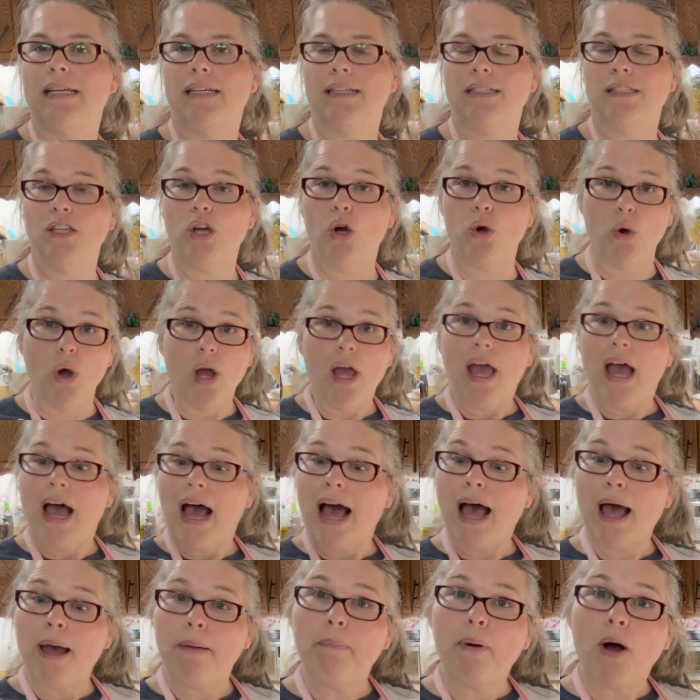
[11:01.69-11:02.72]
And so
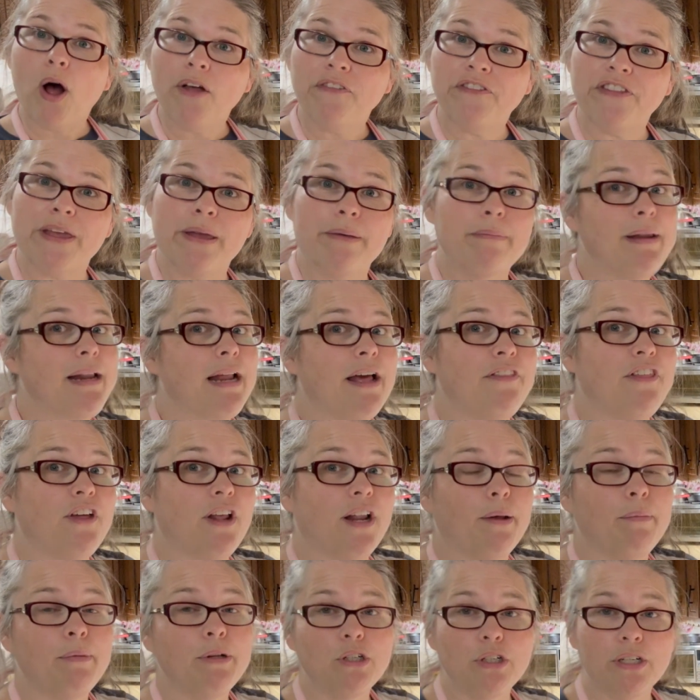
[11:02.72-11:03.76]
I bought them and I thought,
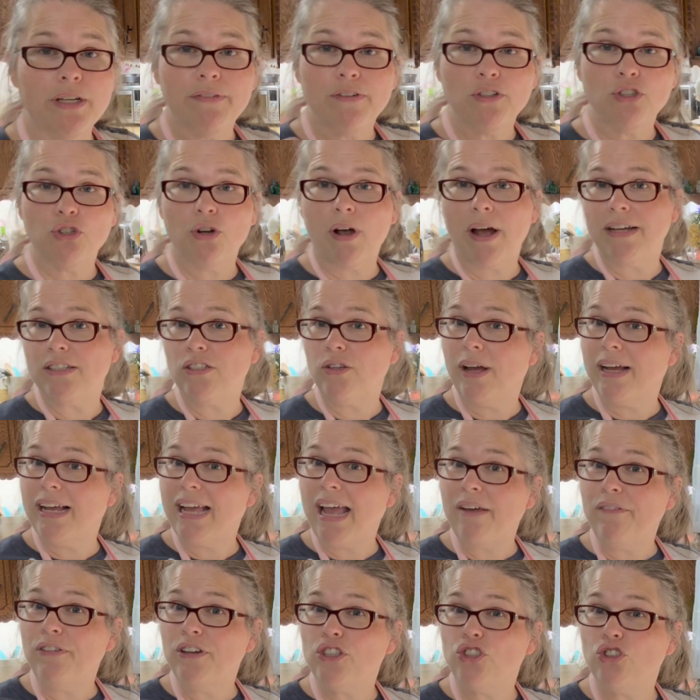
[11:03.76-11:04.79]
I'm gonna give it a try. So I
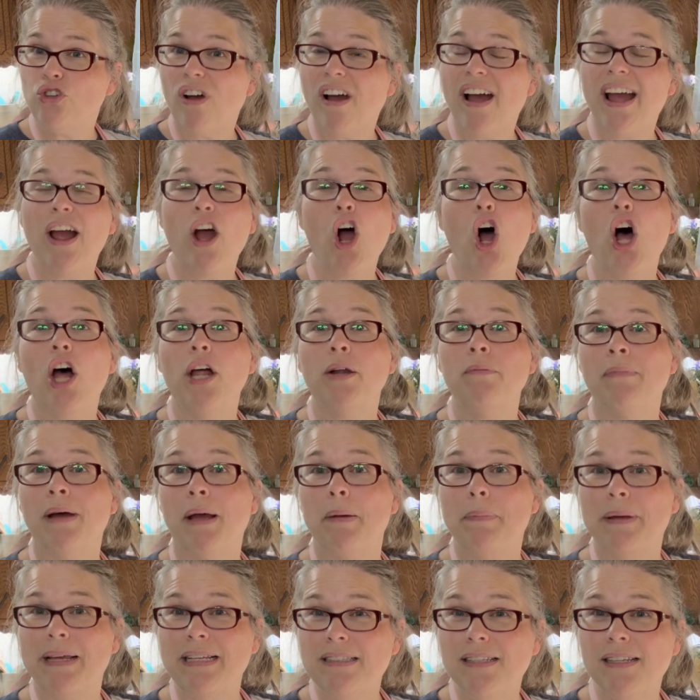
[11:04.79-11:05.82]
gave it a try on my
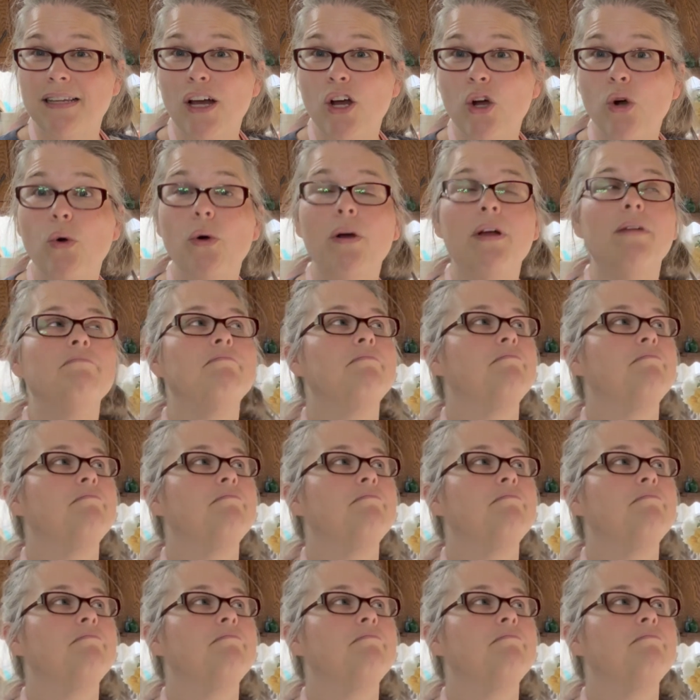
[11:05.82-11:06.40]
pizza dough.